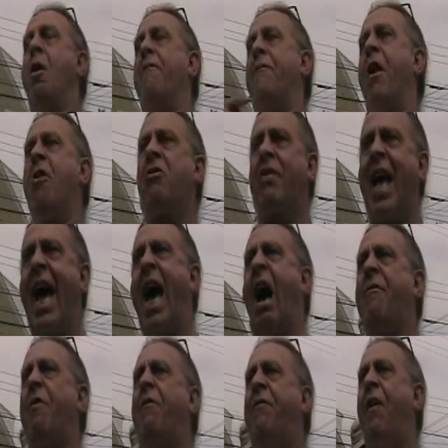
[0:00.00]
First they
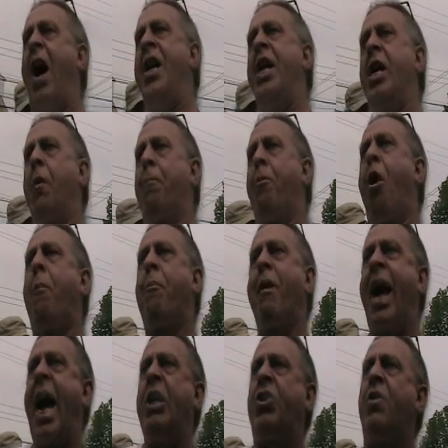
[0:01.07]
have a funding
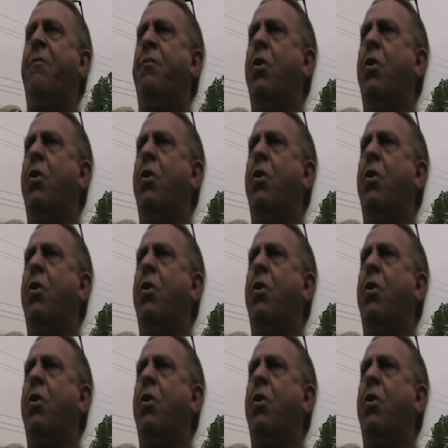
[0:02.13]
appropriation